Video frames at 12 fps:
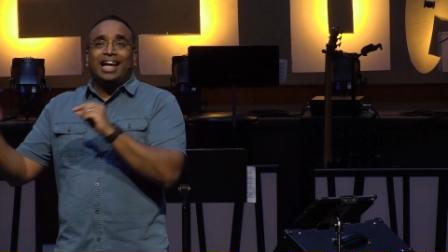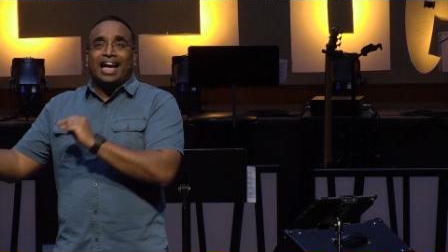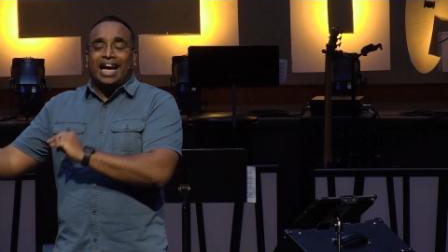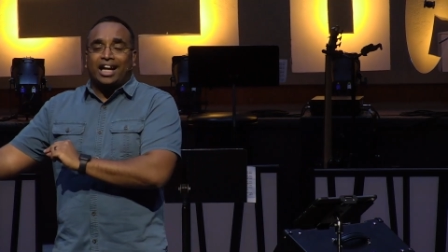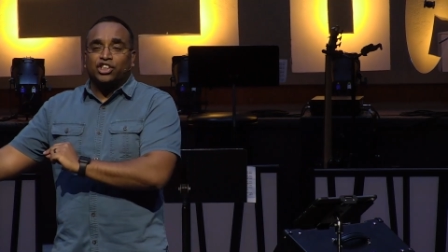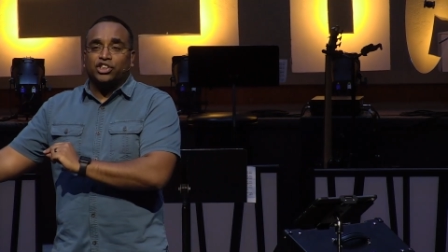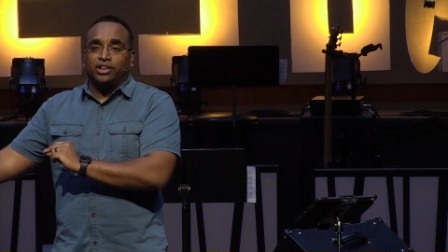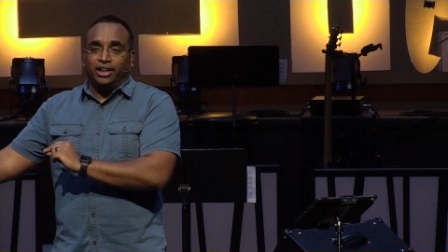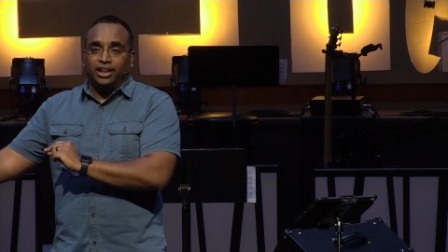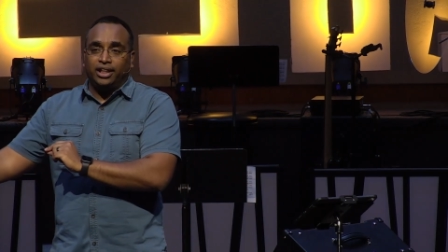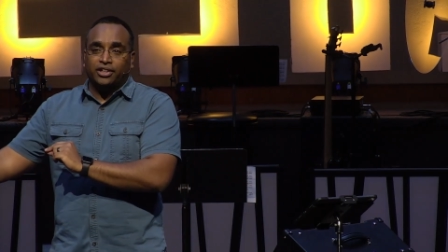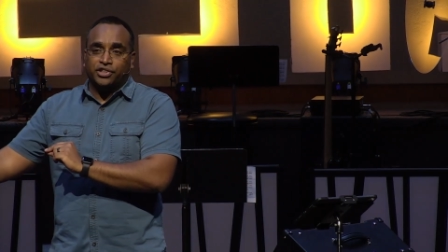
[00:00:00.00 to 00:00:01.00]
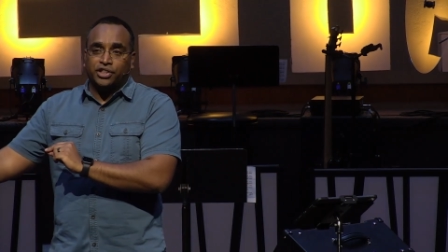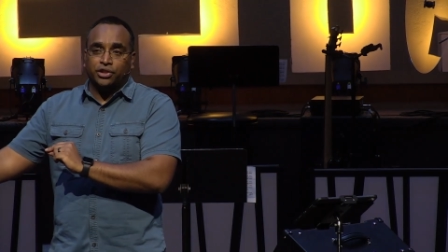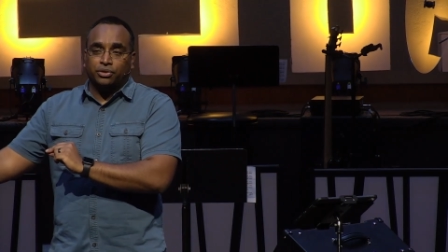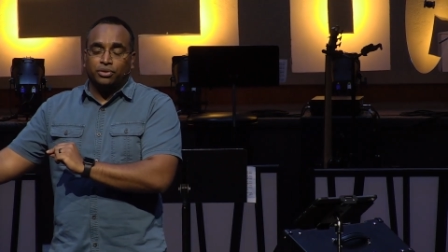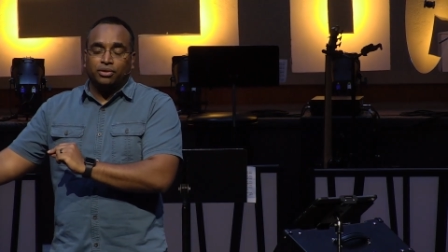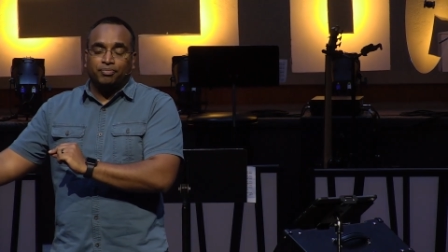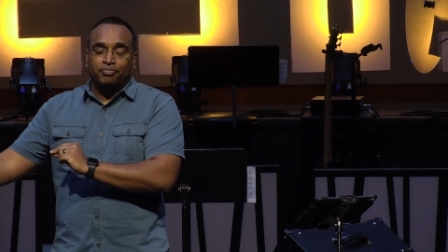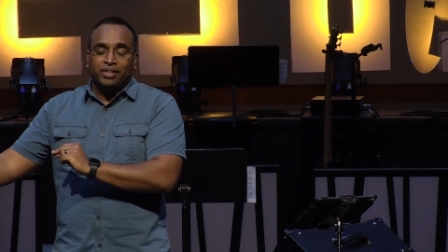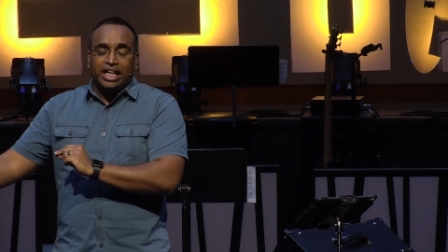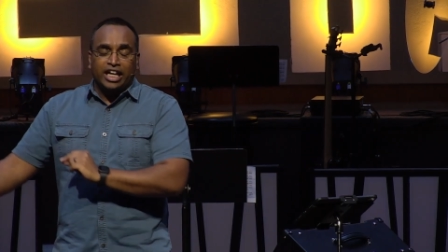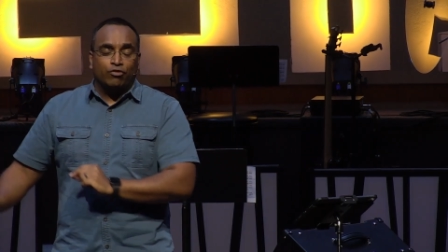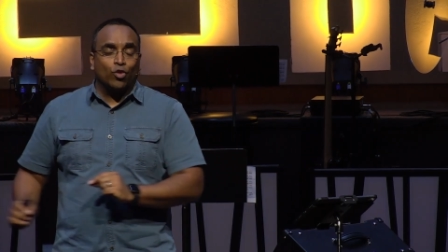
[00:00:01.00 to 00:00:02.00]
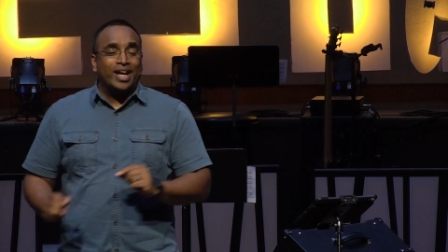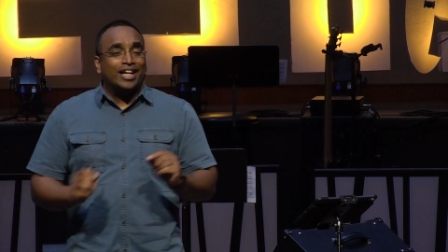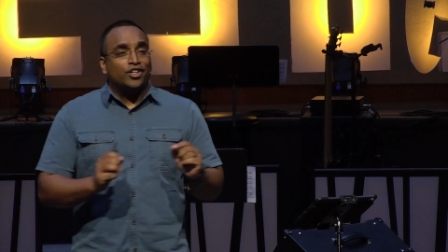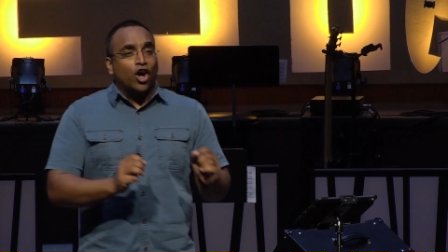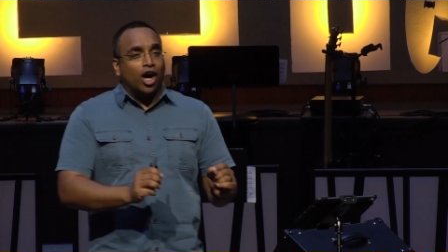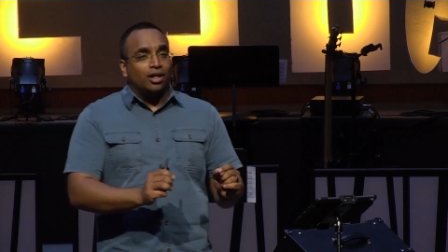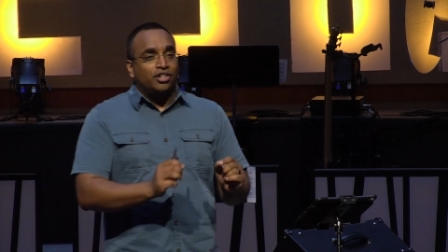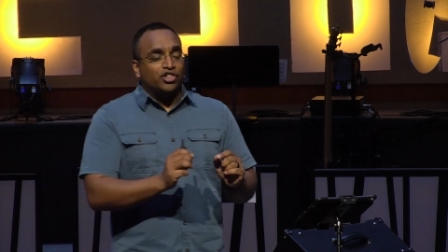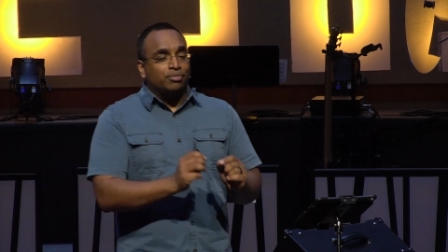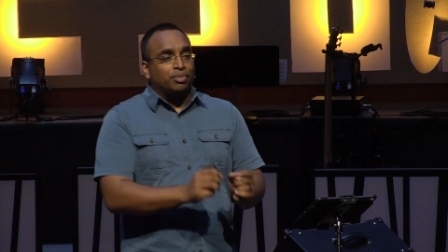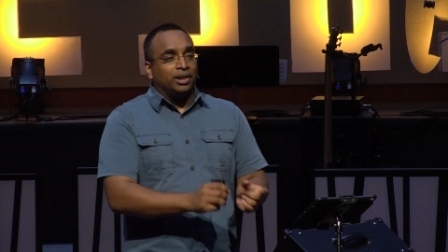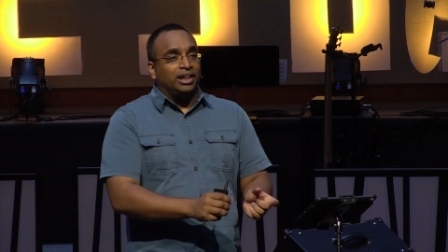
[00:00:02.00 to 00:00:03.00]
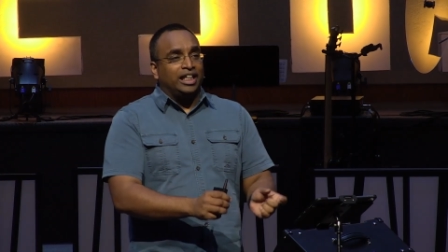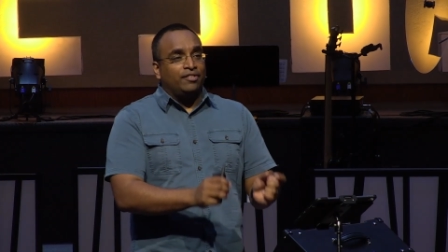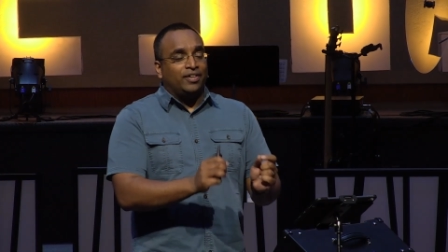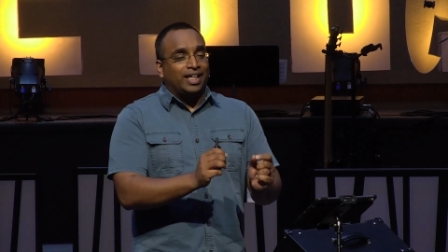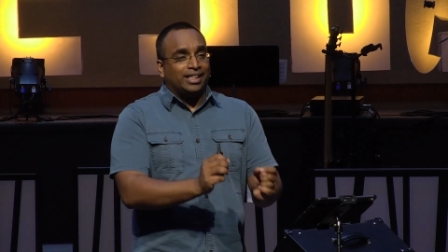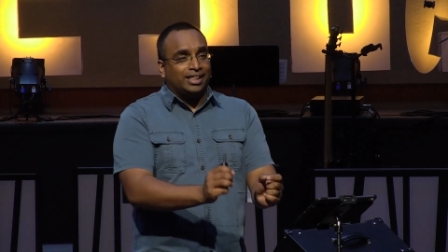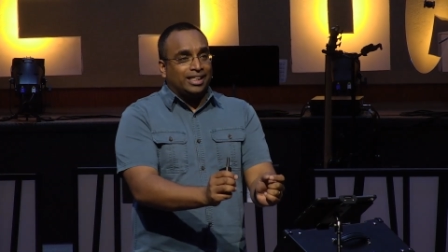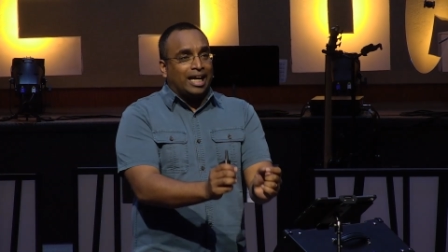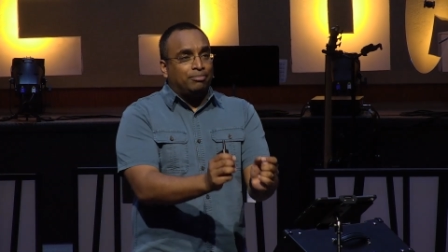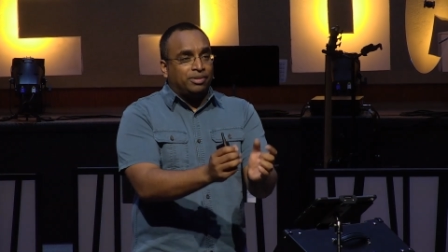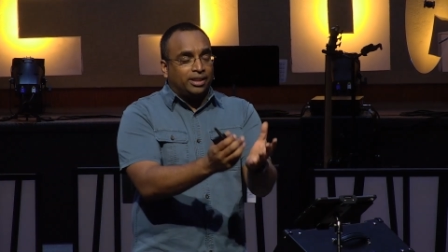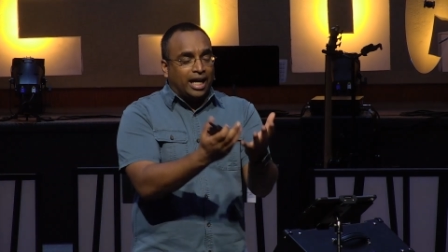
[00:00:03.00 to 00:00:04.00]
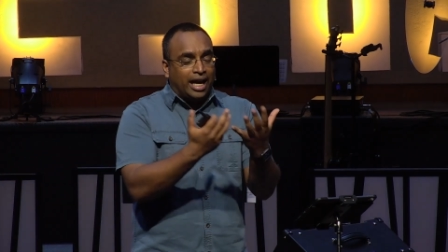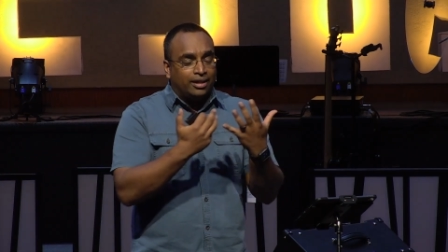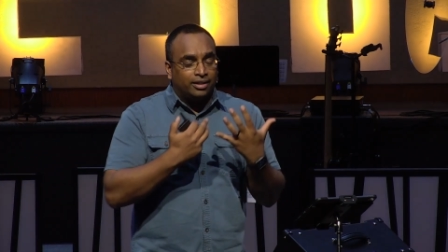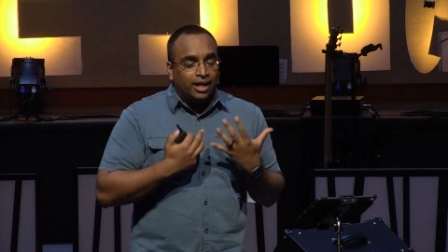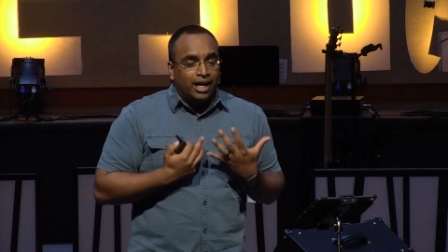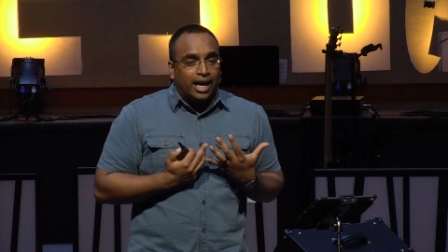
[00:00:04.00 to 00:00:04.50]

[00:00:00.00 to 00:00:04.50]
actually lead us to. If we acknowledge and believe and accept and